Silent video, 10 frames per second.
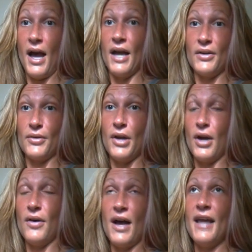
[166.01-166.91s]
I don't
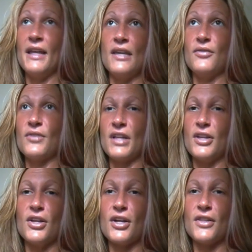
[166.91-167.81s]
know. I didn't
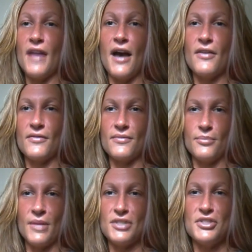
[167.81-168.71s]
really look
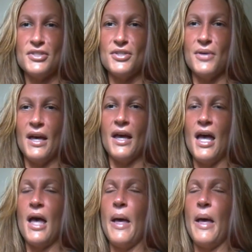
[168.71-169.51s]
that much into it